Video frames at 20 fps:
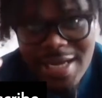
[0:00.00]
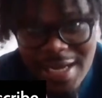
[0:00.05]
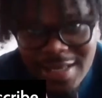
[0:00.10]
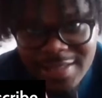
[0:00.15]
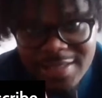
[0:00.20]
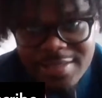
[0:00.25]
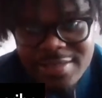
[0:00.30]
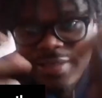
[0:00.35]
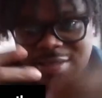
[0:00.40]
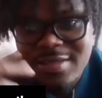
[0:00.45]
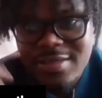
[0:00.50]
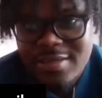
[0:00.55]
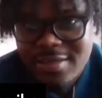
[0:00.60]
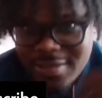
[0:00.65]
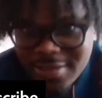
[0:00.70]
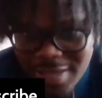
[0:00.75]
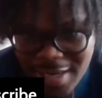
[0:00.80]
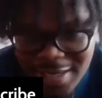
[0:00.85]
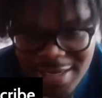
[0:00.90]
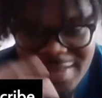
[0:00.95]
of how
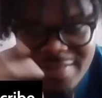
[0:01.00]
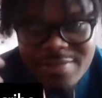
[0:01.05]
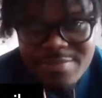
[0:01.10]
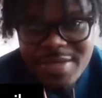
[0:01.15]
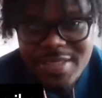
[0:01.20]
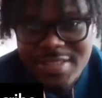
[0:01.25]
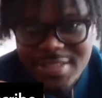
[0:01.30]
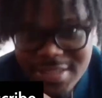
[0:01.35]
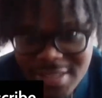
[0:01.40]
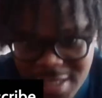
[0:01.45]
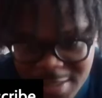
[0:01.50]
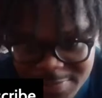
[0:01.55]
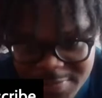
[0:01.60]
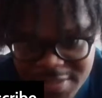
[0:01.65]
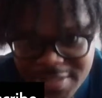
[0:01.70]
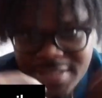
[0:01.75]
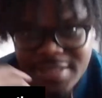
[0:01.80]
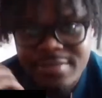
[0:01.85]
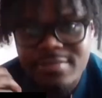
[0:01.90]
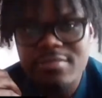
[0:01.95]
they mix it up
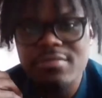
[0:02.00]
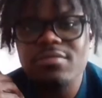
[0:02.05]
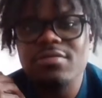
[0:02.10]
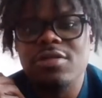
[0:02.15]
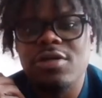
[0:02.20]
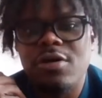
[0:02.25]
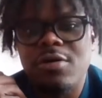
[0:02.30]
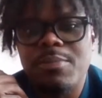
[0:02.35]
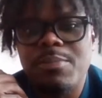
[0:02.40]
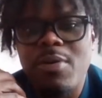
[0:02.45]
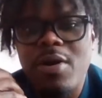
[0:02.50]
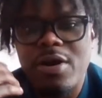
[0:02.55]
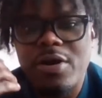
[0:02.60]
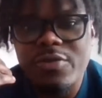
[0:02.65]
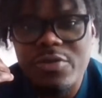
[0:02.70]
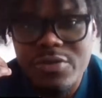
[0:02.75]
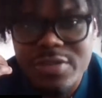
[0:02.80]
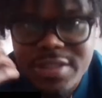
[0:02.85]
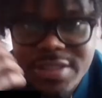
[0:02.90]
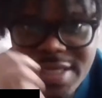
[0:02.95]
to get
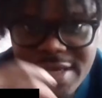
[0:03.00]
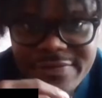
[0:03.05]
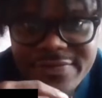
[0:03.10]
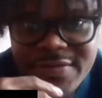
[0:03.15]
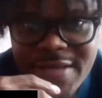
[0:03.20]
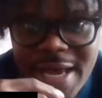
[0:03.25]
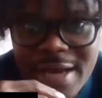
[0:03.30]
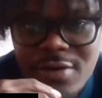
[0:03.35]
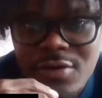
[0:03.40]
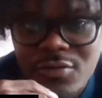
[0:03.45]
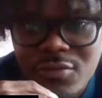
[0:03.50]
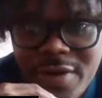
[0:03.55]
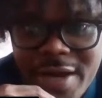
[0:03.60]
Parker those left tackle